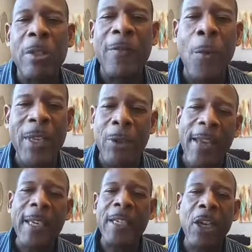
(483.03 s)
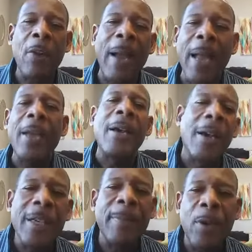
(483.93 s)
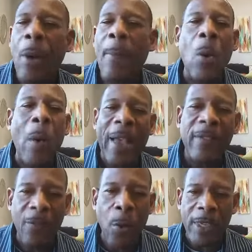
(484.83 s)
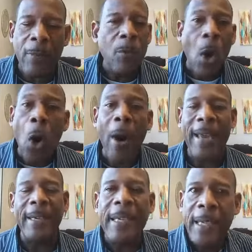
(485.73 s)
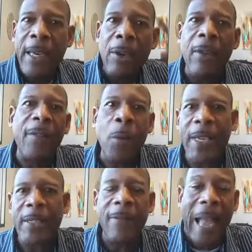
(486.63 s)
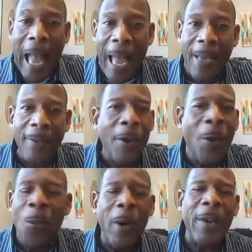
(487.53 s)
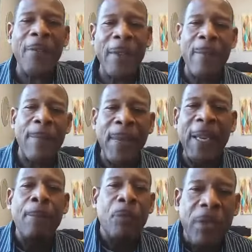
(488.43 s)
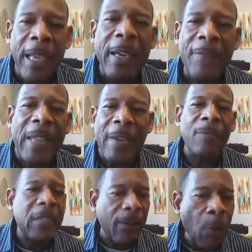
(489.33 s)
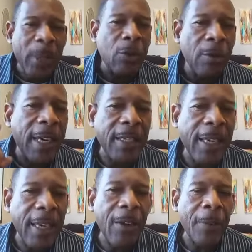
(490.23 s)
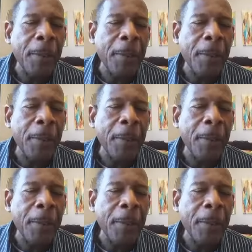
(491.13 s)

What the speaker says: voice, or I need to hear my husband or my wife's voice, or I need to hear the voice of God, whatever it may be. And if that's the voice you need to hear